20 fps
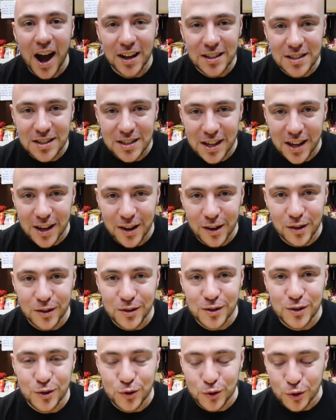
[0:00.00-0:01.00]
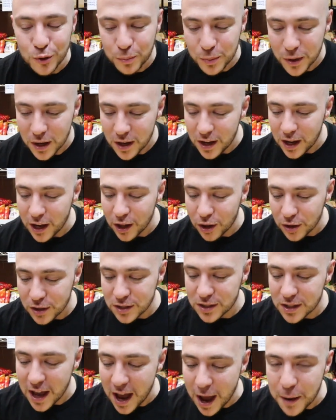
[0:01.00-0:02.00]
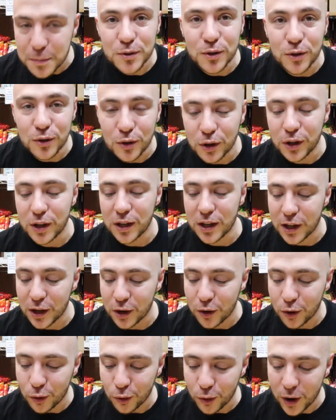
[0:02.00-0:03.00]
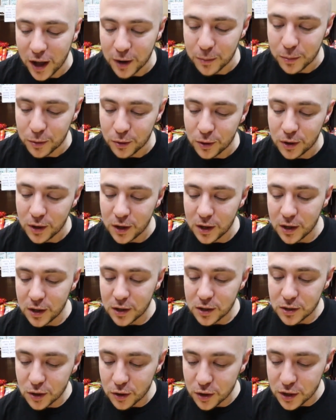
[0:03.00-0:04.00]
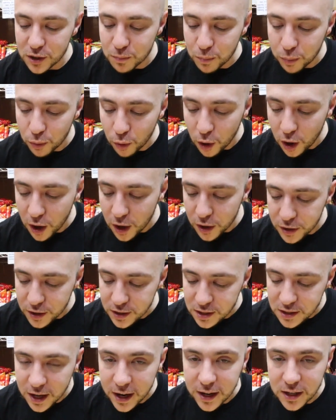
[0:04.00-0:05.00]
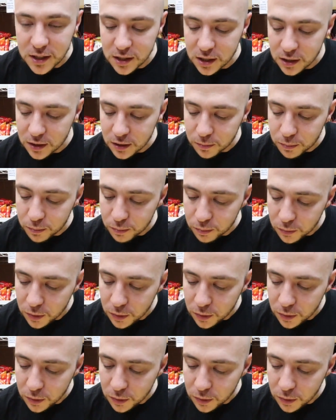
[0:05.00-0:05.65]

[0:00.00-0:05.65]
oxtail soup. It looks absolutely incredible. So this broth is nice and